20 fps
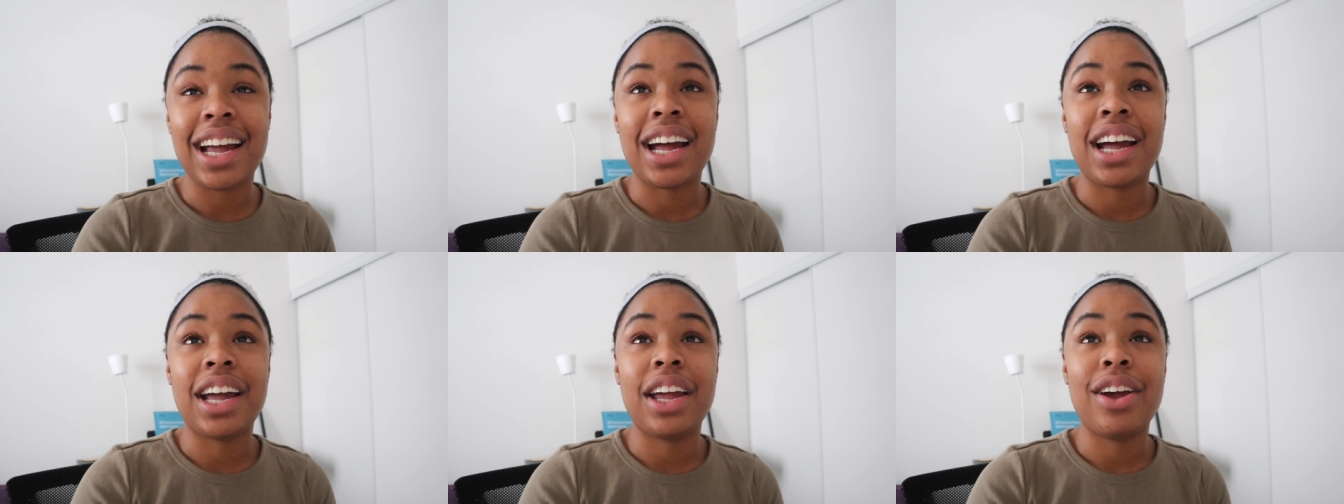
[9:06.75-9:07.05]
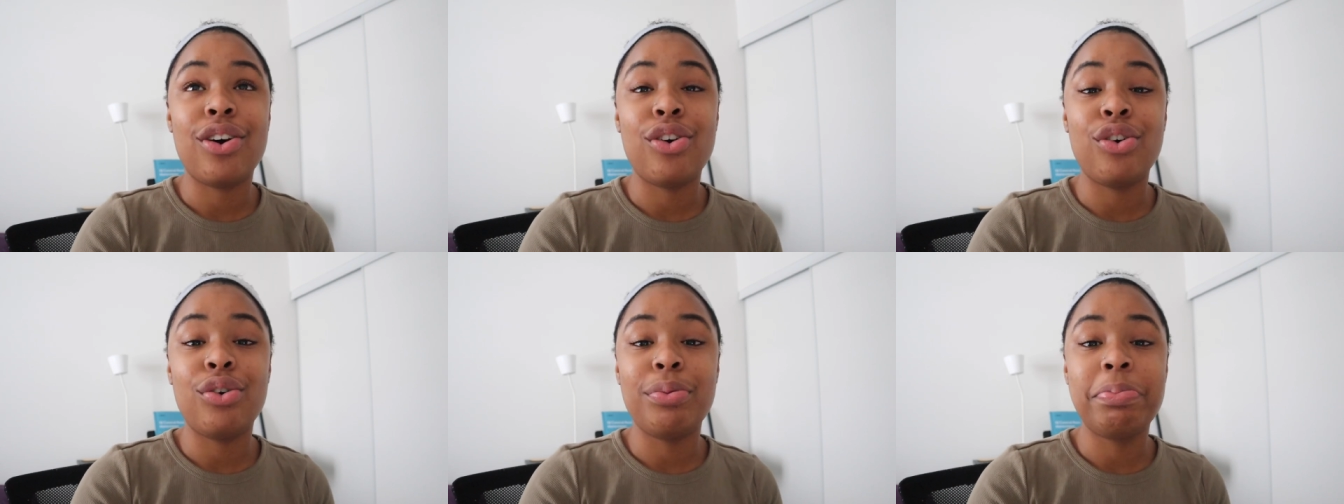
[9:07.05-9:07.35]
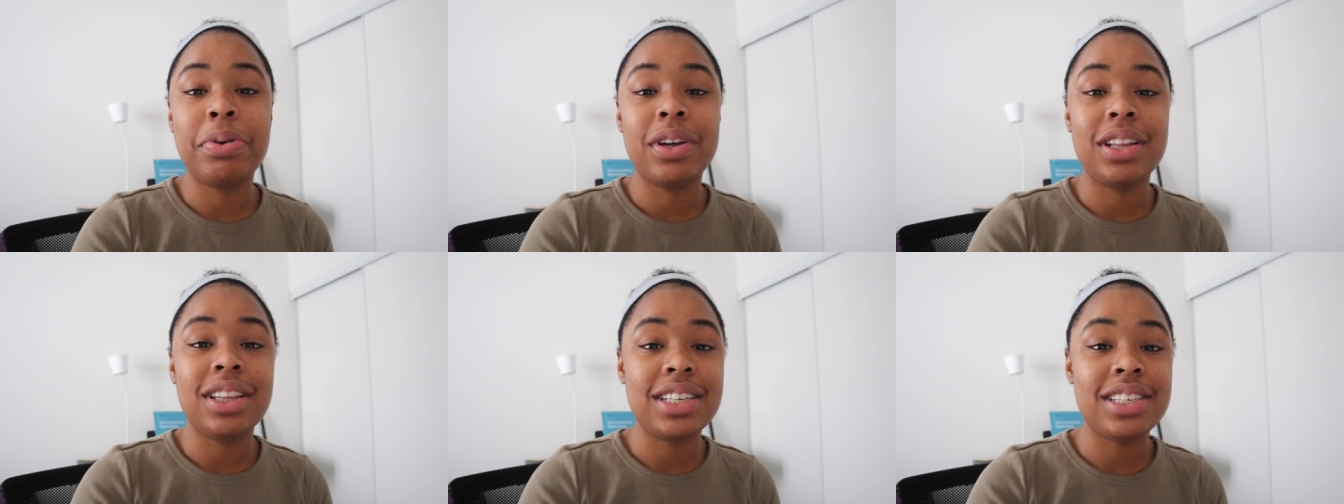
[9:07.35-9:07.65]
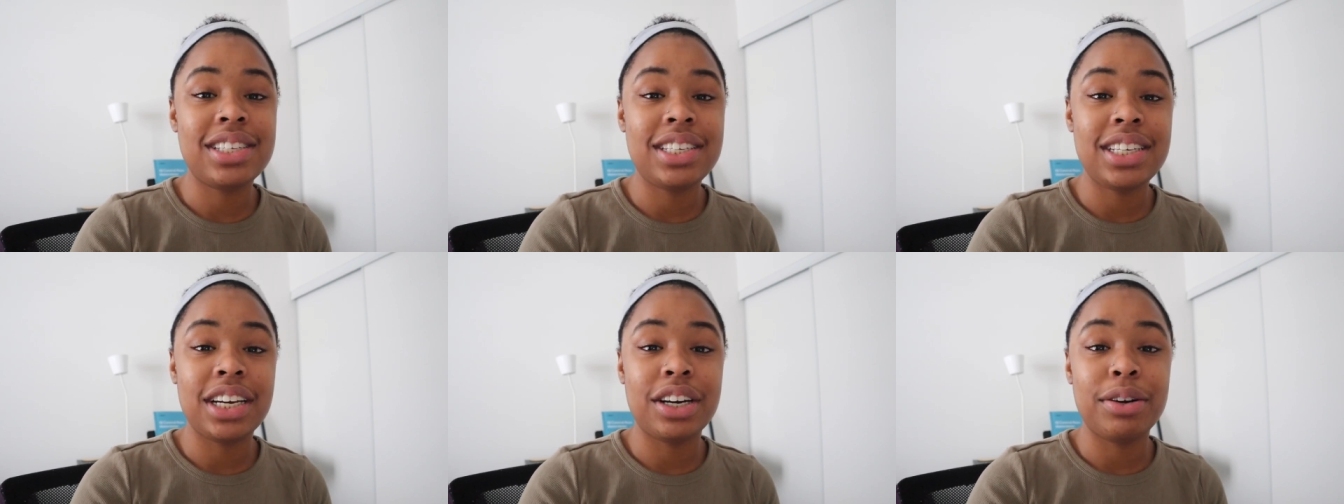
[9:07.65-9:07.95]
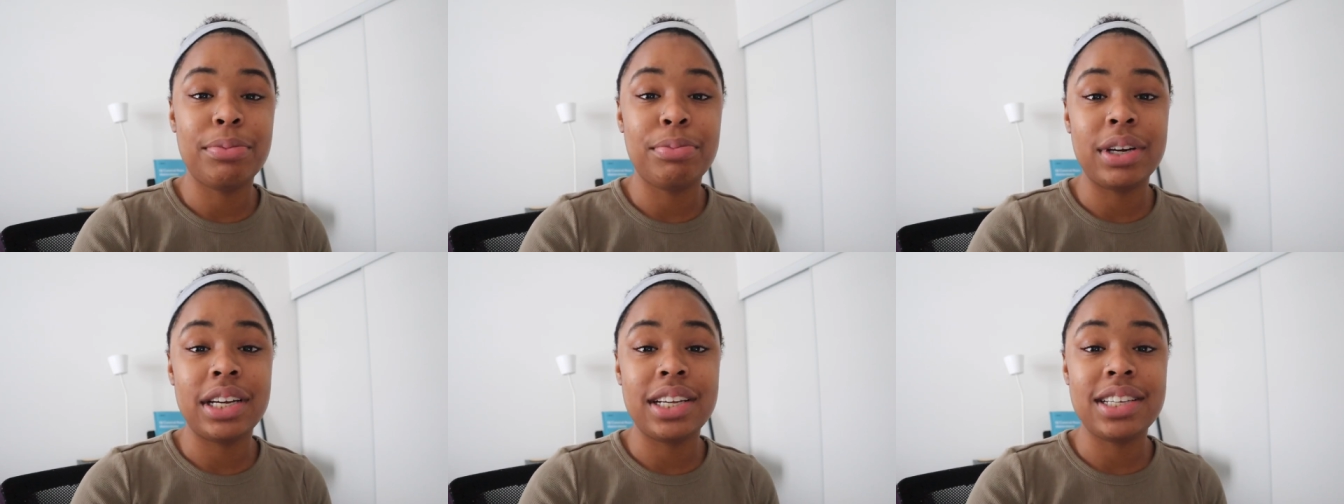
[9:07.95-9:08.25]
I hope this year
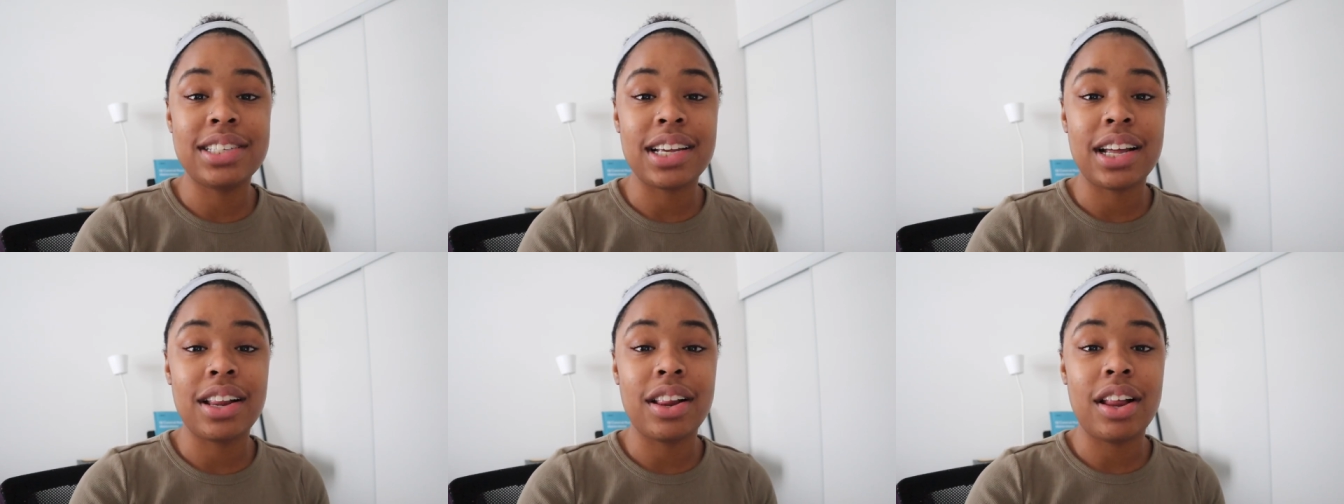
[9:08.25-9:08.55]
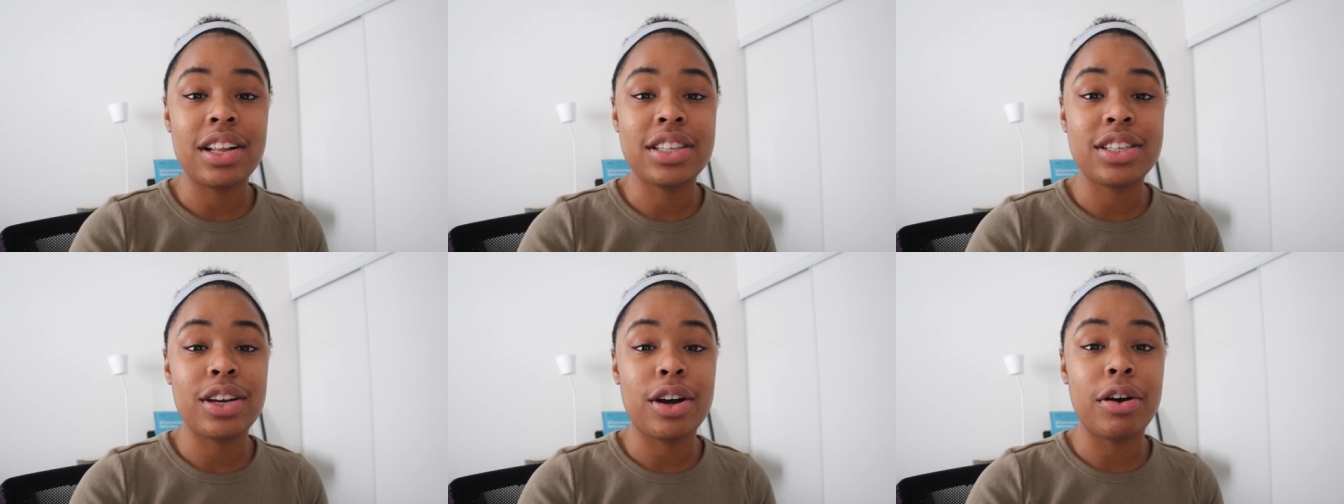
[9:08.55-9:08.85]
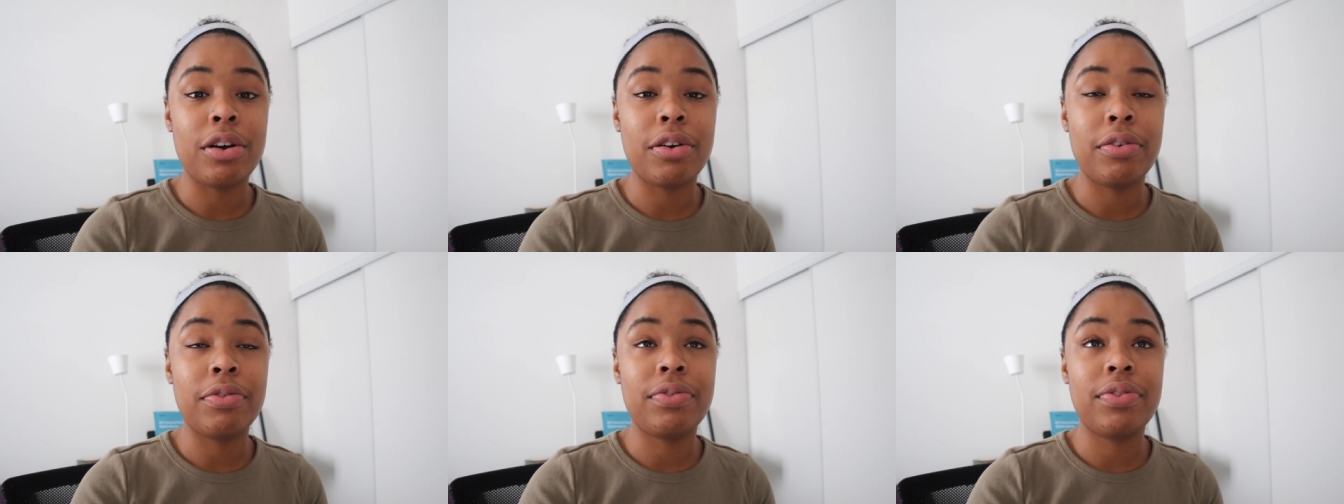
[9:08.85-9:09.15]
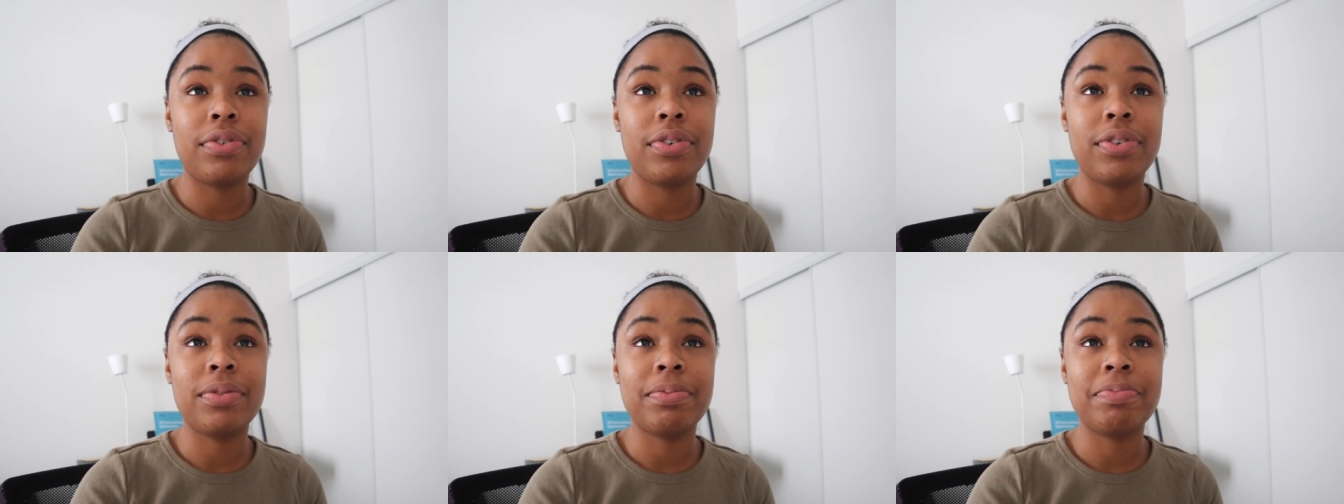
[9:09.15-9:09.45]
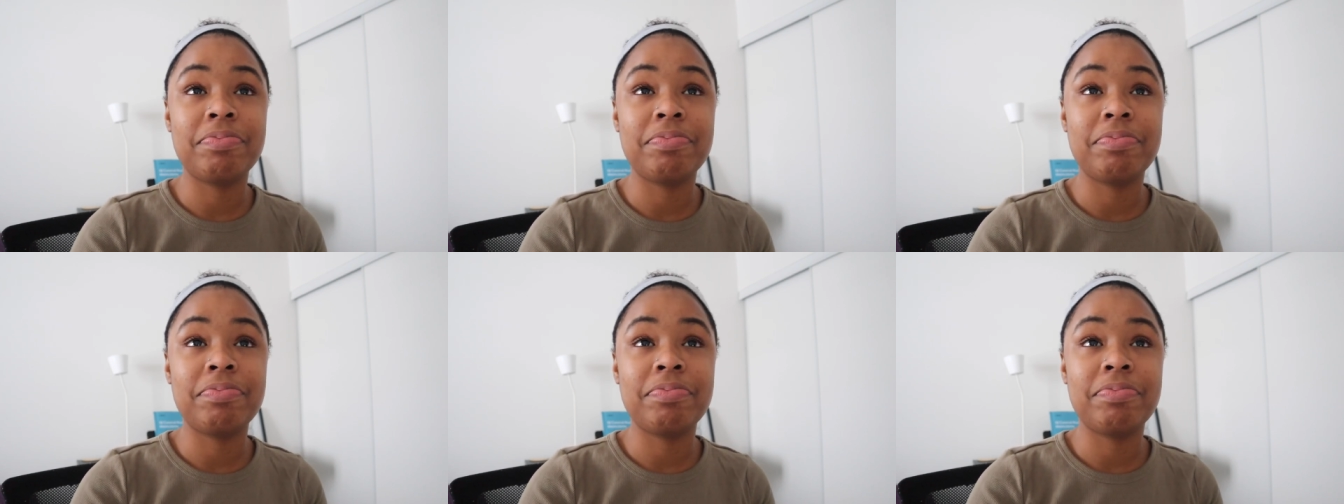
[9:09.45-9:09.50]
brings a lot of